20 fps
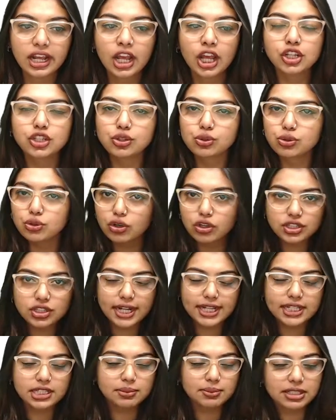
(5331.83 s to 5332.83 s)

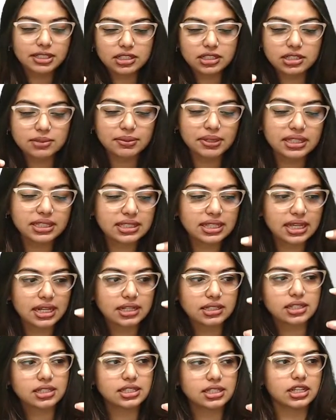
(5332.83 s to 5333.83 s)
Neurotransmitters means there is
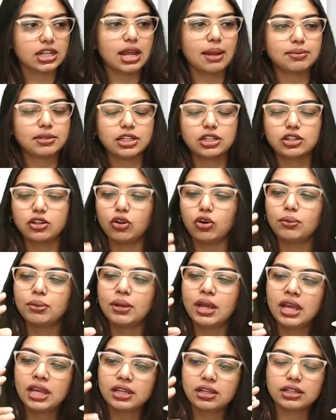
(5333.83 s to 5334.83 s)
a synaptic lobe.
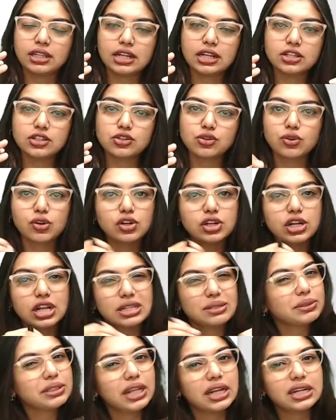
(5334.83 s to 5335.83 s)
Here there is
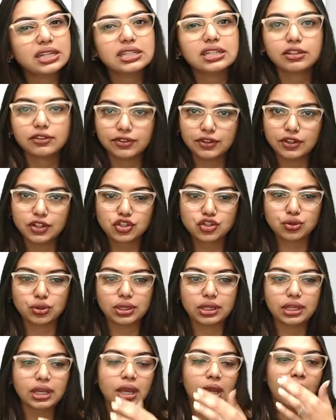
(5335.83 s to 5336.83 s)
neurotransmitter. That is a different
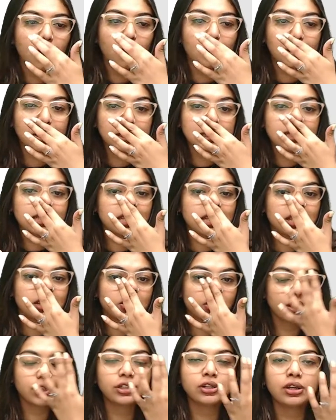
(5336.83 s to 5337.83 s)
story. Okay, this is
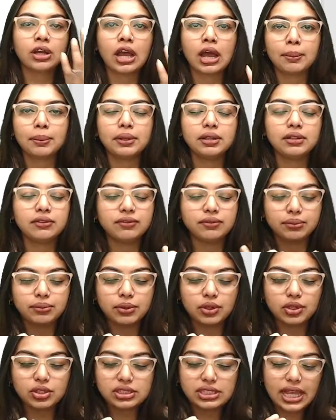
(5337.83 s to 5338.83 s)
going to happen
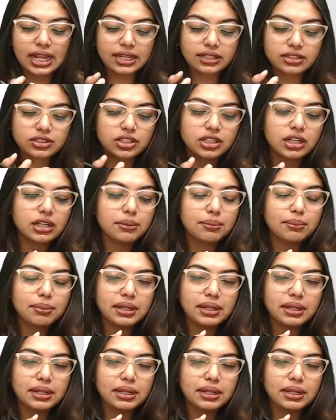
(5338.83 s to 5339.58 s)
because electrical impulse,